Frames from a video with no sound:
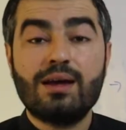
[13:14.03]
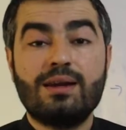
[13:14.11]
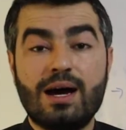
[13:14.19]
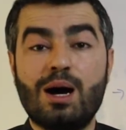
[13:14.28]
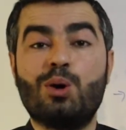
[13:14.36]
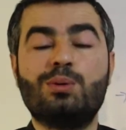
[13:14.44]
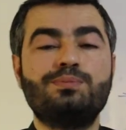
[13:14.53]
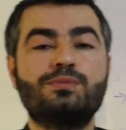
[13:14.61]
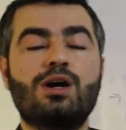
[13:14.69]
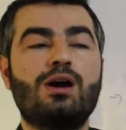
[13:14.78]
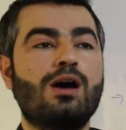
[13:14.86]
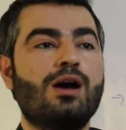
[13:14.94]

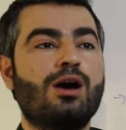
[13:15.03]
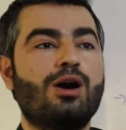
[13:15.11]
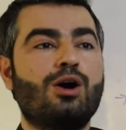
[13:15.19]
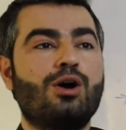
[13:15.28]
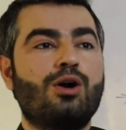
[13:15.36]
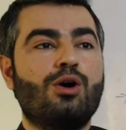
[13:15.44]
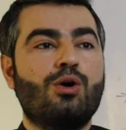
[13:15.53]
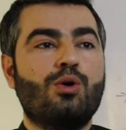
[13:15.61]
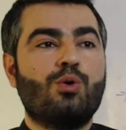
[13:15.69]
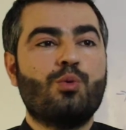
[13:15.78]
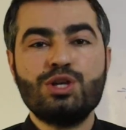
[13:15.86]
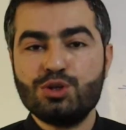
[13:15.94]
Now,
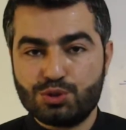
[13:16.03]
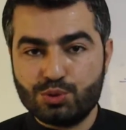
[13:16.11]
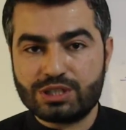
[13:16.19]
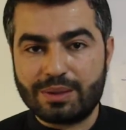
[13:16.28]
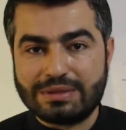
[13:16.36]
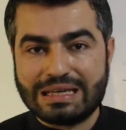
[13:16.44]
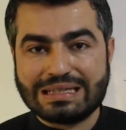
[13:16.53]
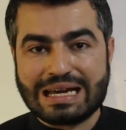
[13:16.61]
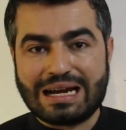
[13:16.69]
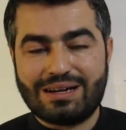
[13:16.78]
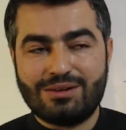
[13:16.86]
when you do something